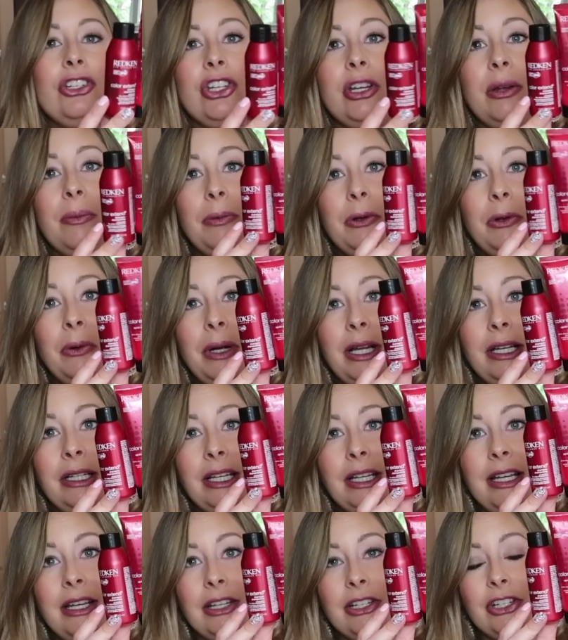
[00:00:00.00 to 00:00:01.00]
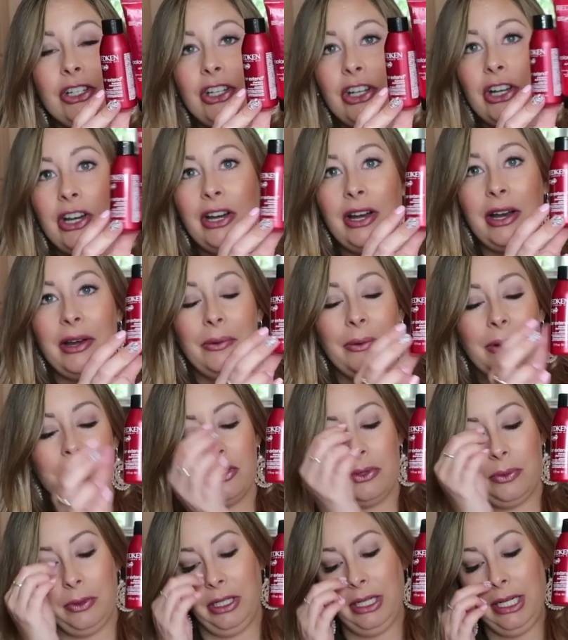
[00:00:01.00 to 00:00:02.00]
shampoo and conditioner, and it
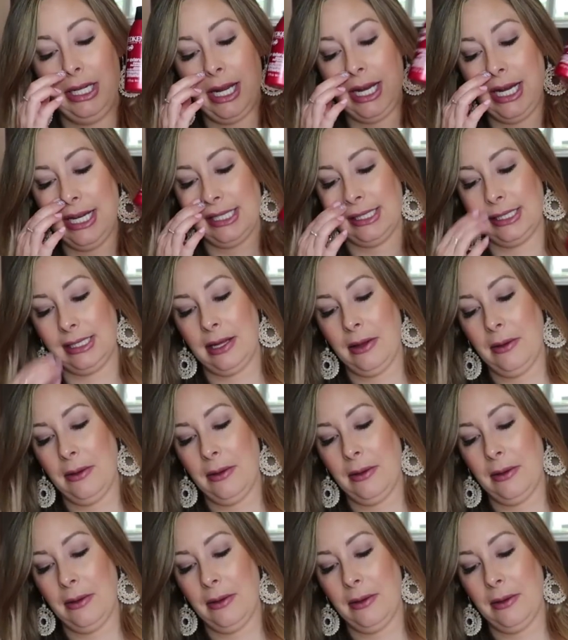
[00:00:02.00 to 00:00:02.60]
works really nice.